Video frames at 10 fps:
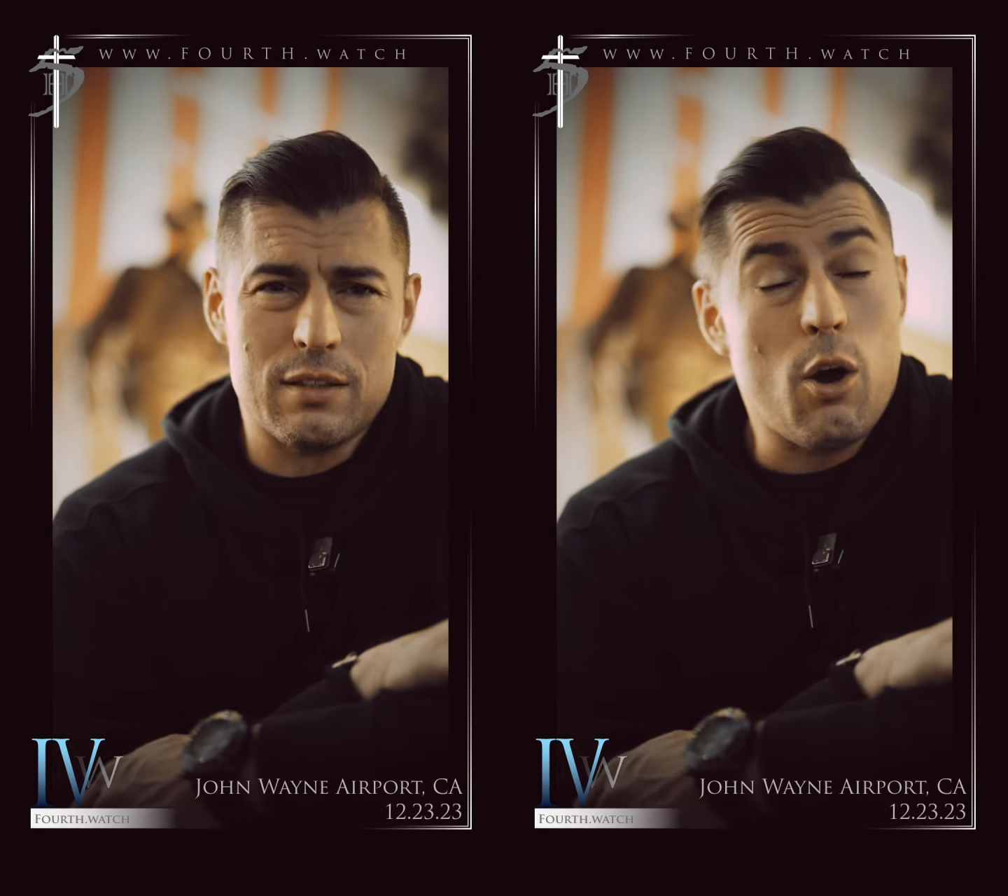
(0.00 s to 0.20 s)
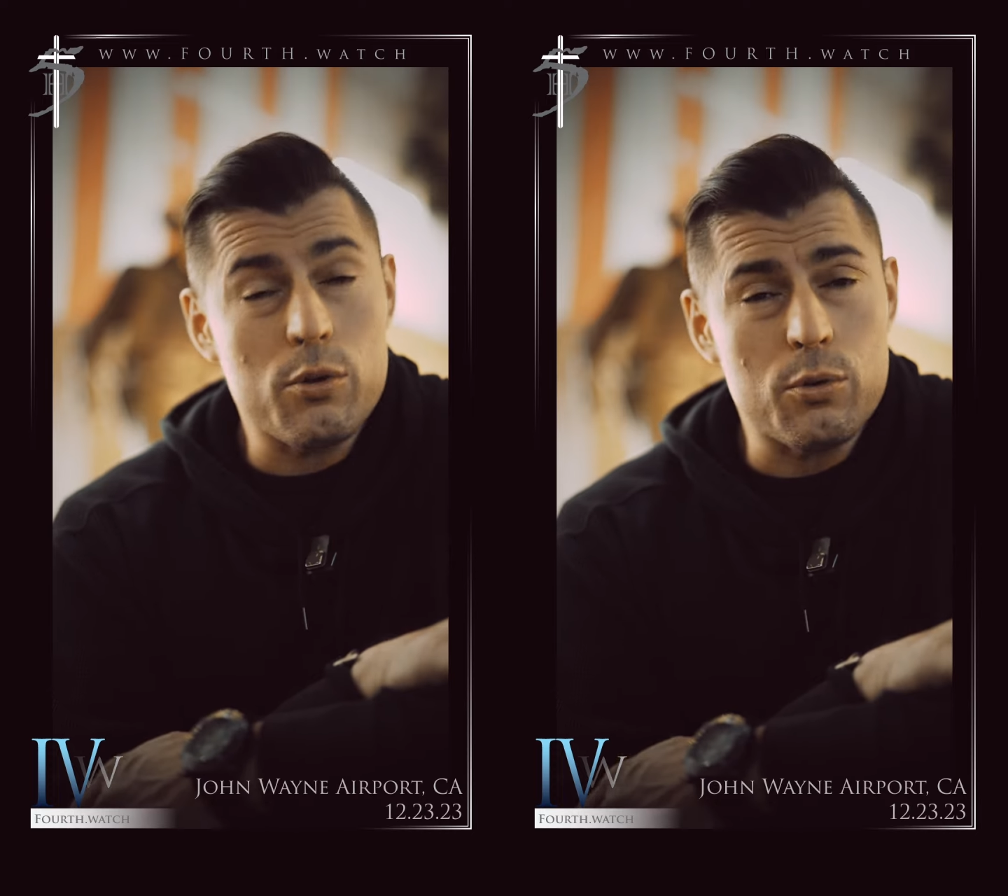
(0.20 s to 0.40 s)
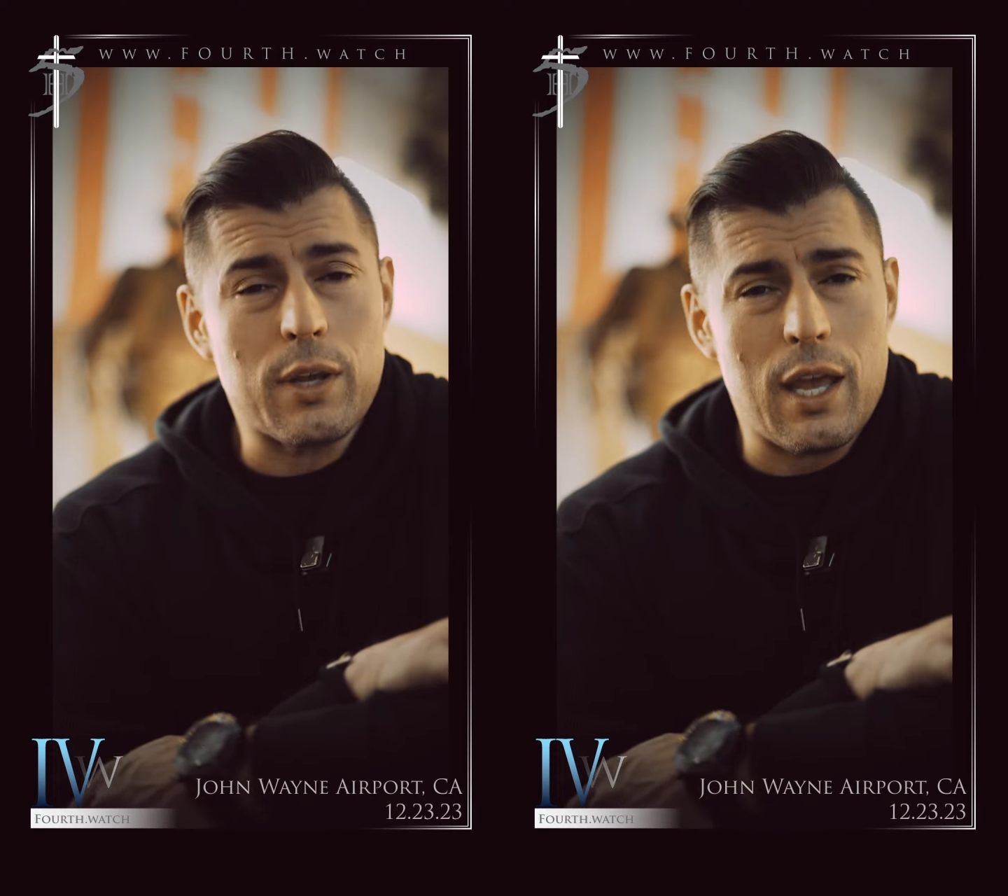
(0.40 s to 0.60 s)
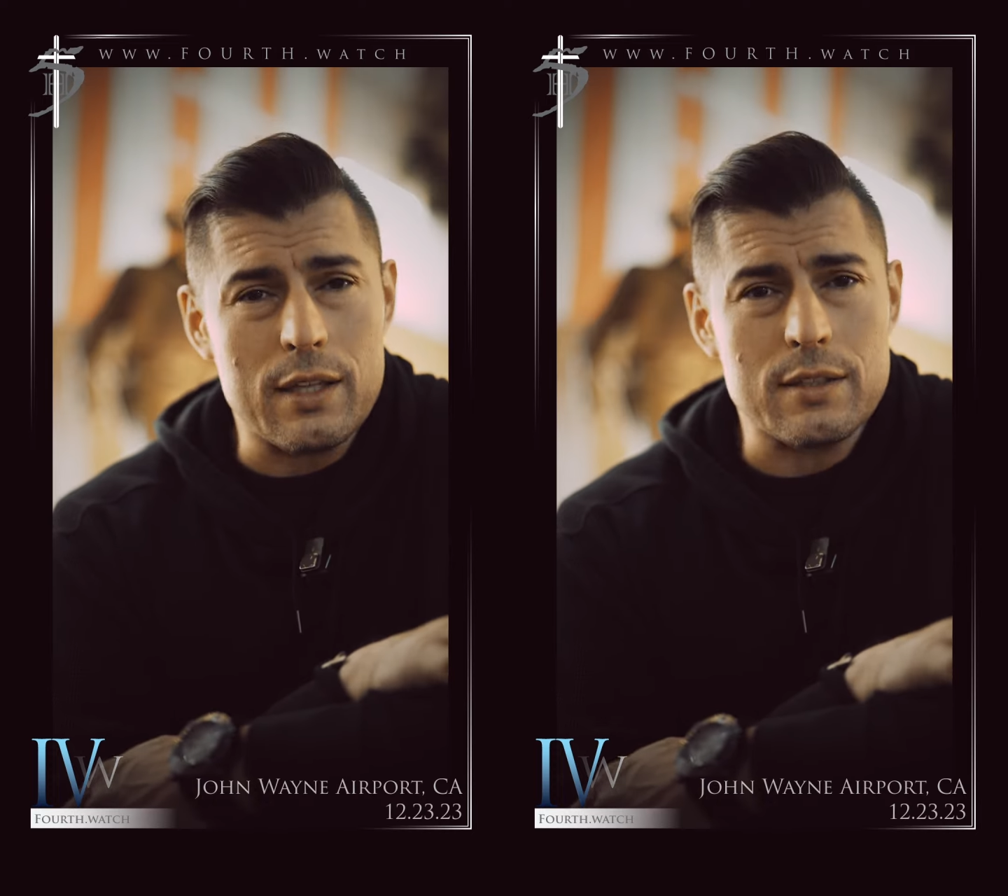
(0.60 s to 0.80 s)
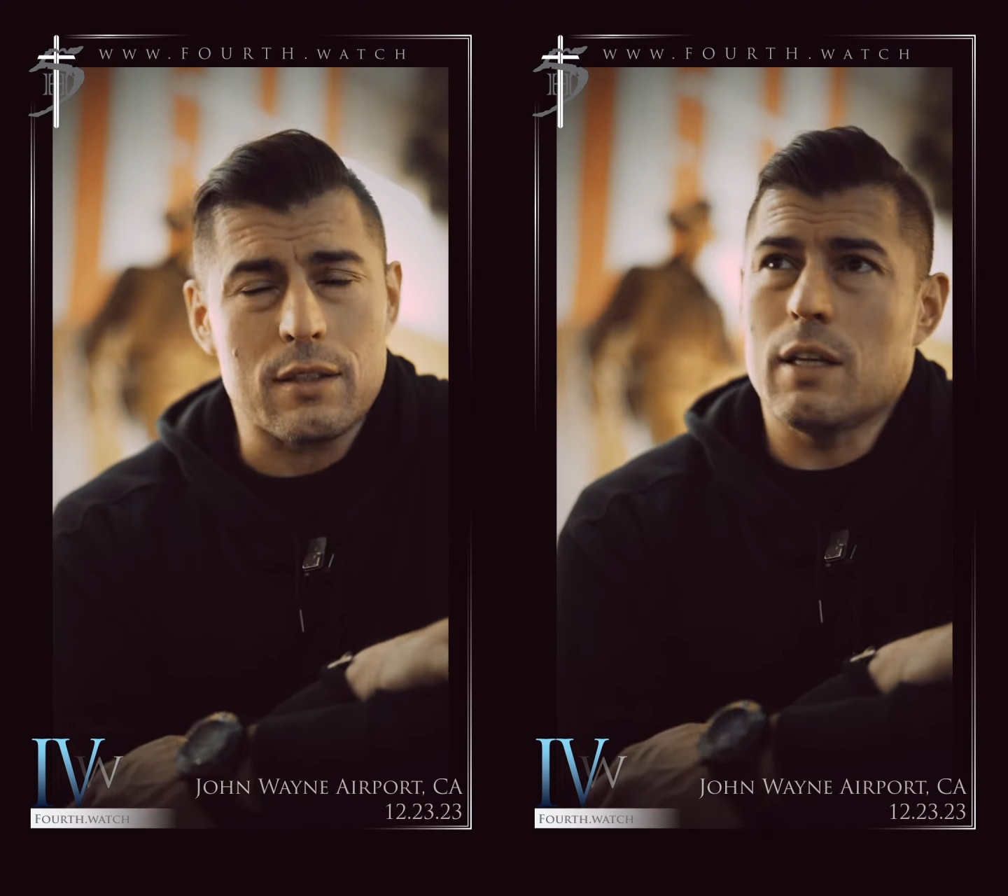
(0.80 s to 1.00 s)
Oh, you
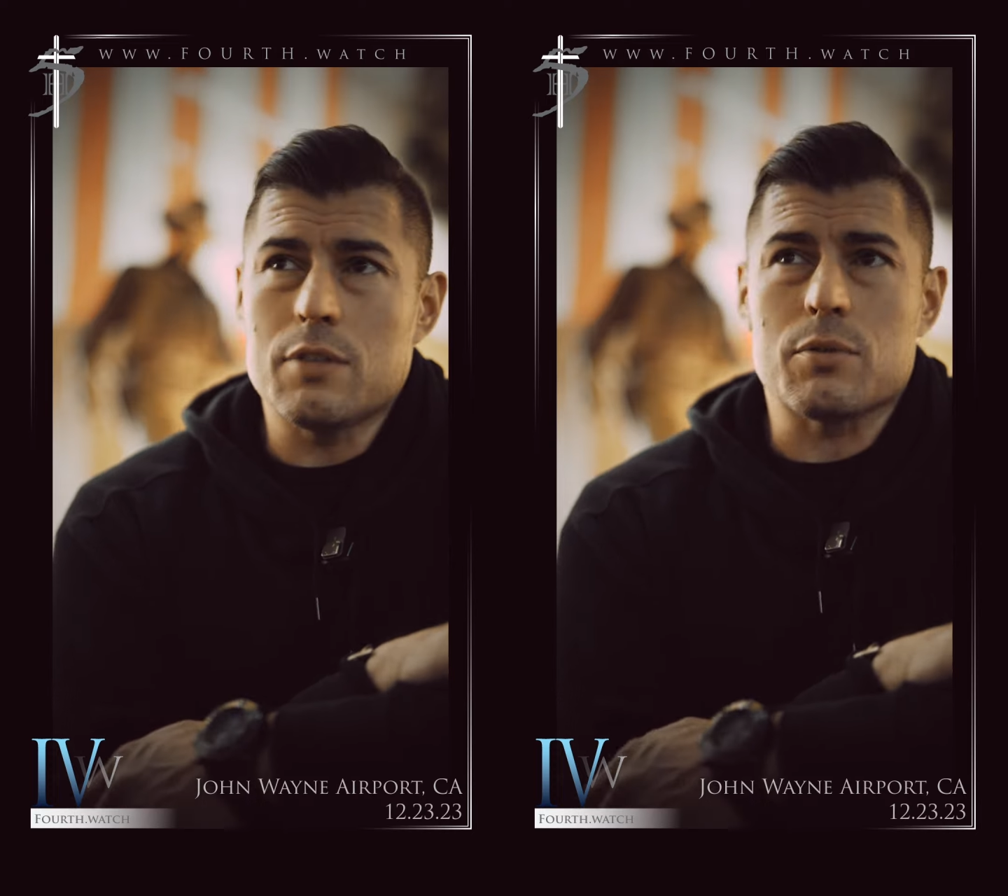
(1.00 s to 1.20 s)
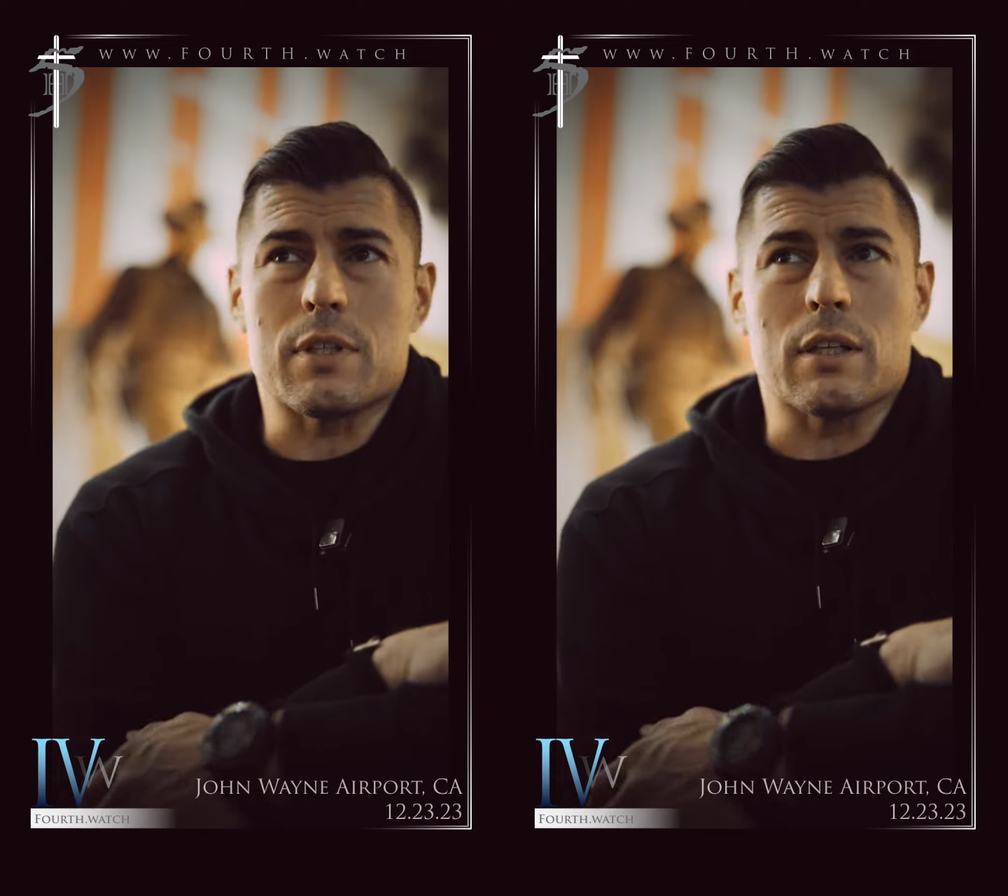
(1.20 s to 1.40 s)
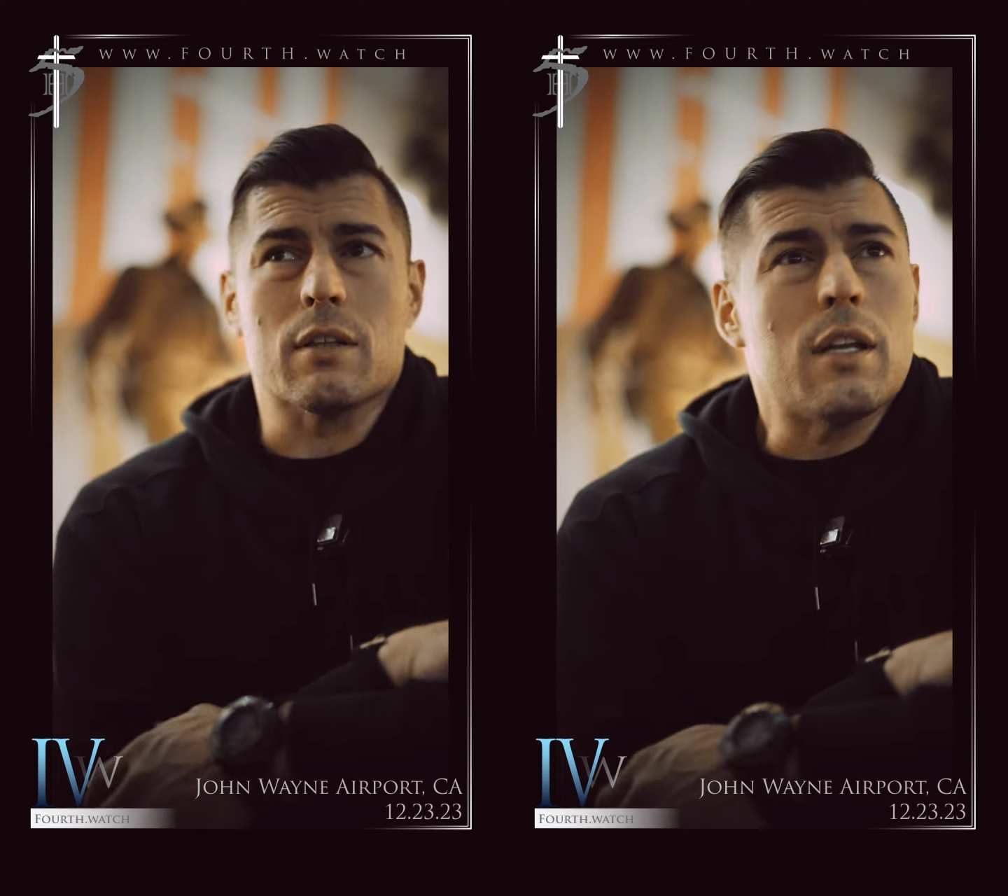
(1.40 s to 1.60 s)
can't. Interesting.